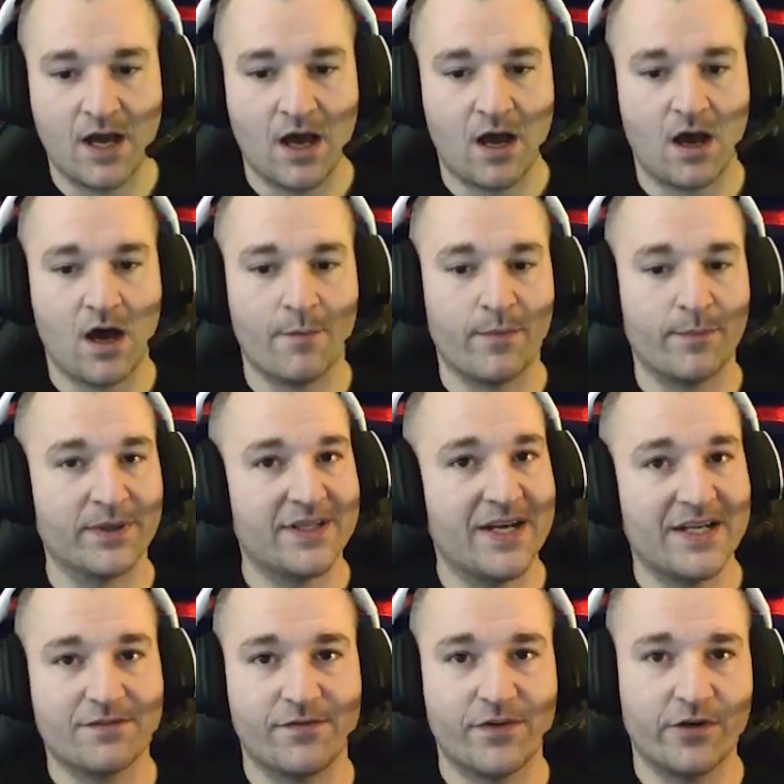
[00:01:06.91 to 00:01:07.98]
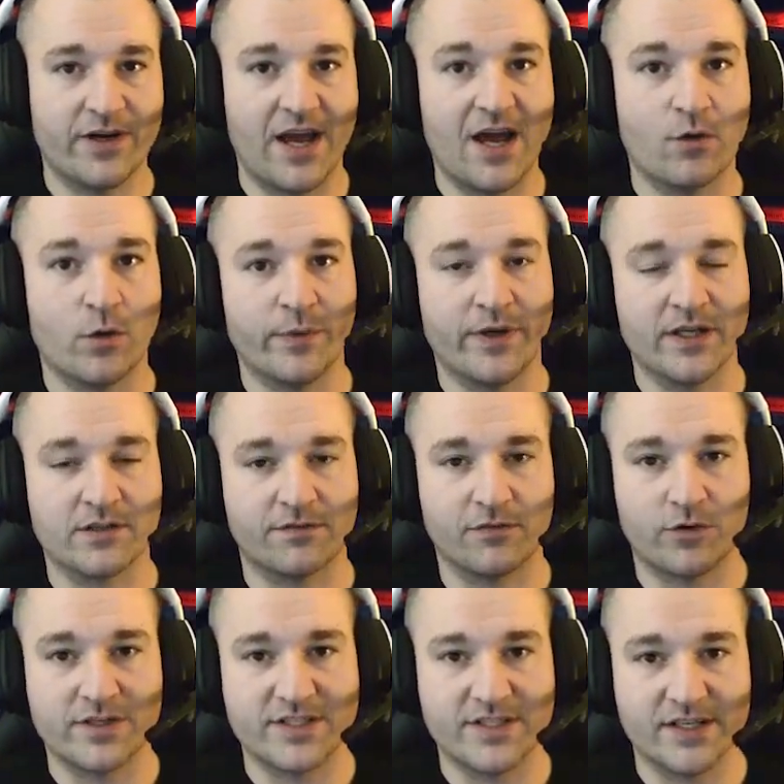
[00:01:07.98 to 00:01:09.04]
But then at the very end, when we get to
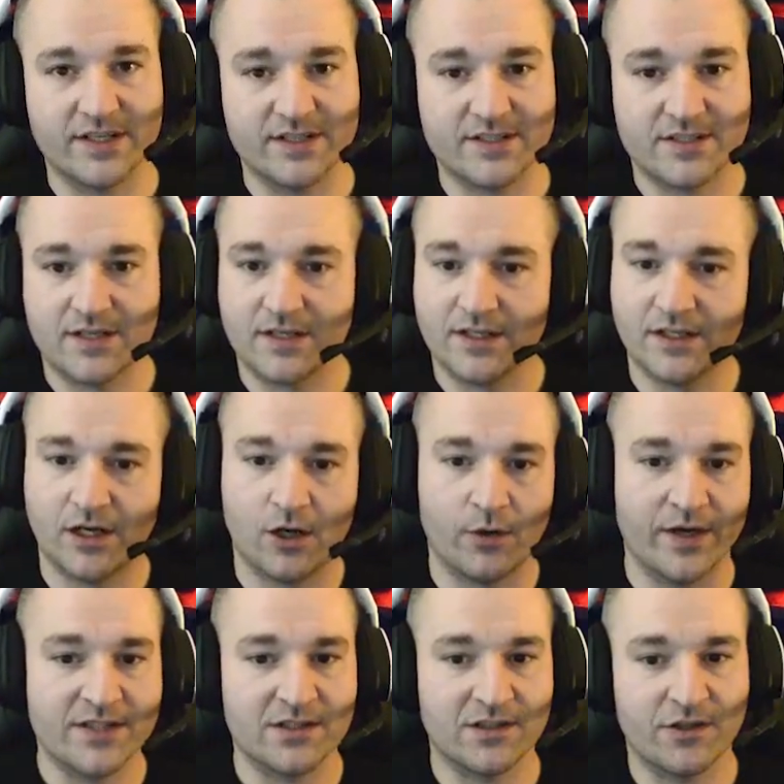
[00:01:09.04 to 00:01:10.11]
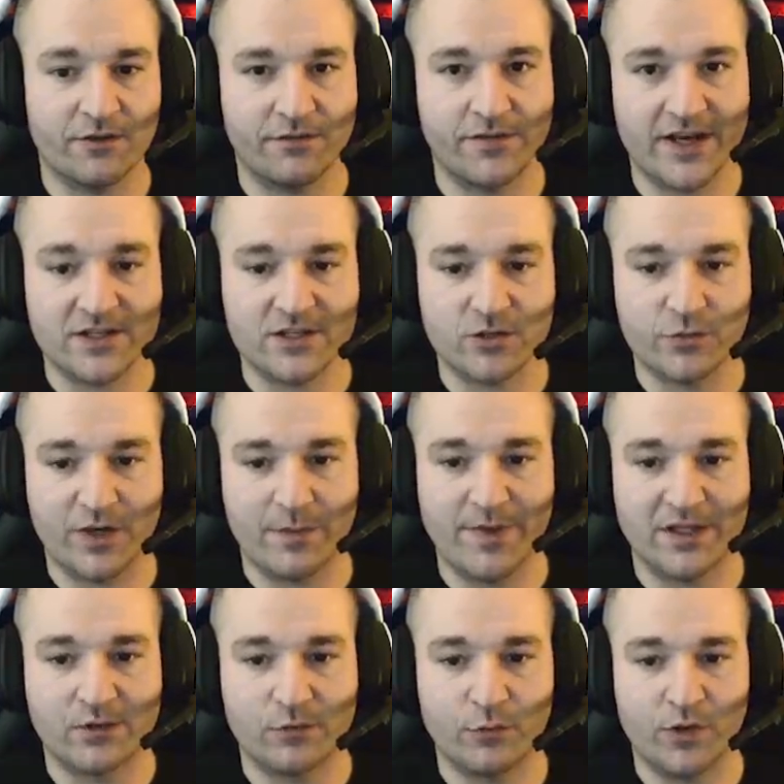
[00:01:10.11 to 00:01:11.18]
floor 6, you know, it's a little faster when
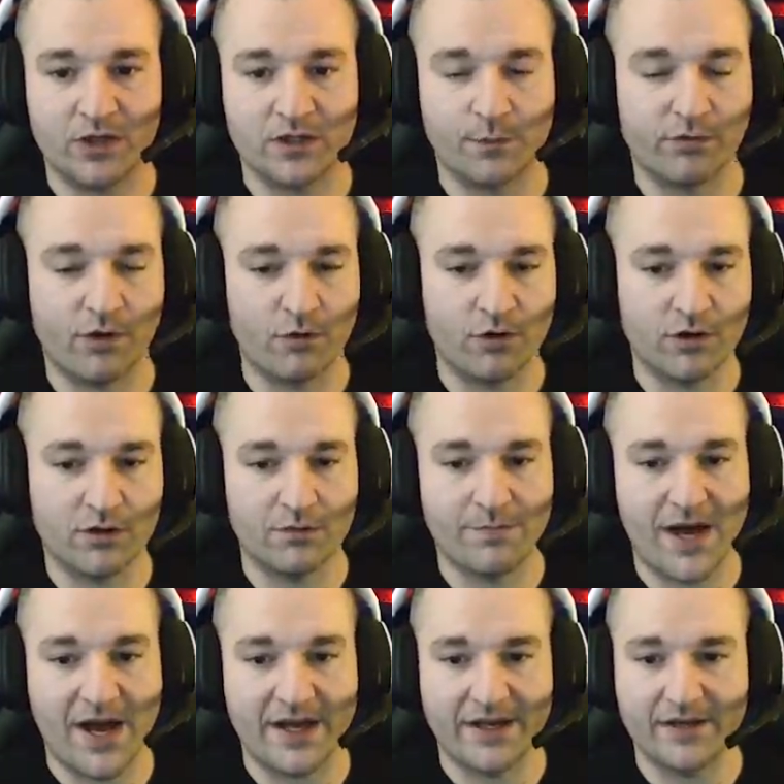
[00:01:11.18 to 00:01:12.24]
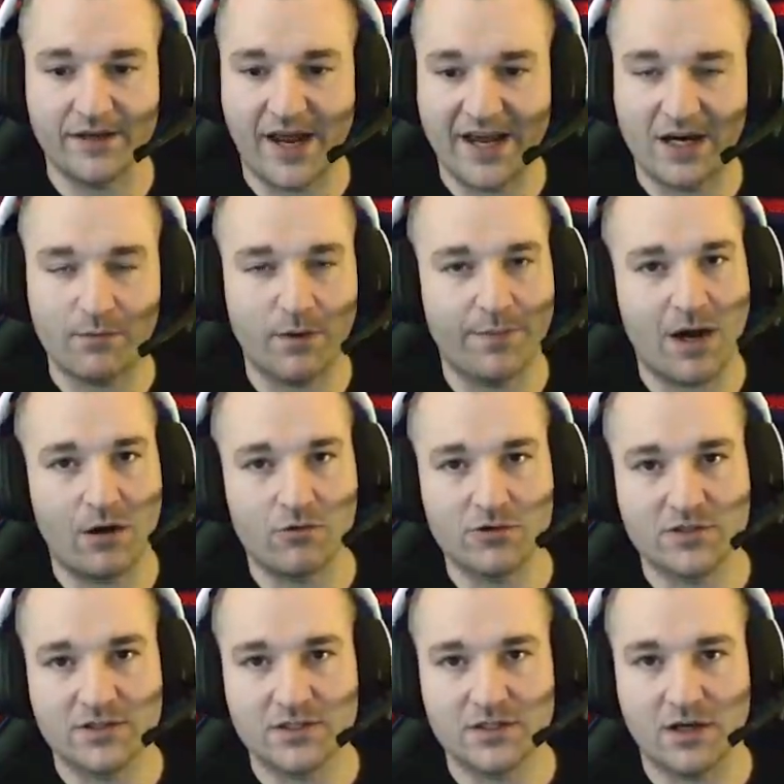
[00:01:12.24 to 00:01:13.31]
we're at the broker buying anima powers
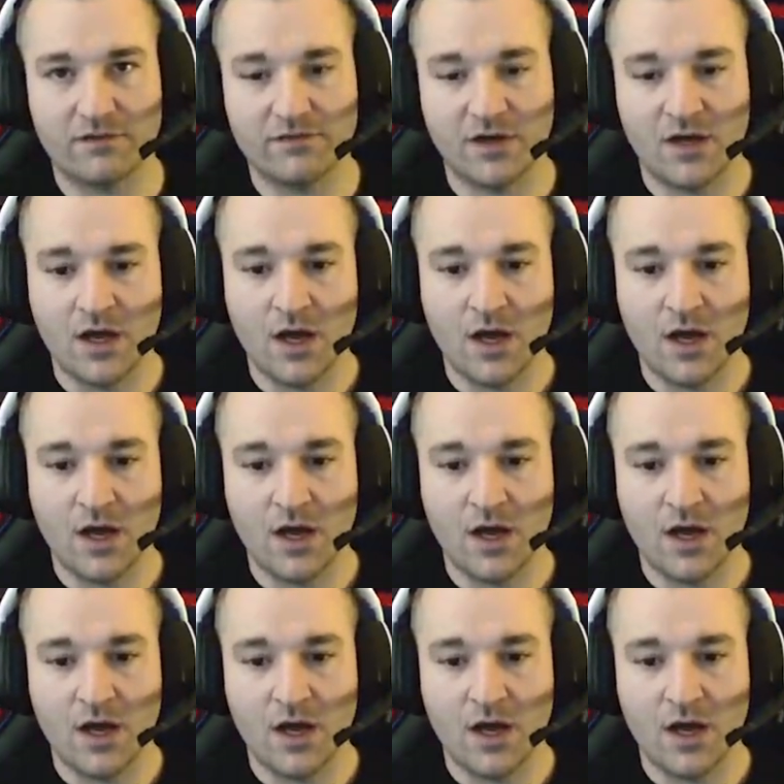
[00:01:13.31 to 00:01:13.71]
and stuff.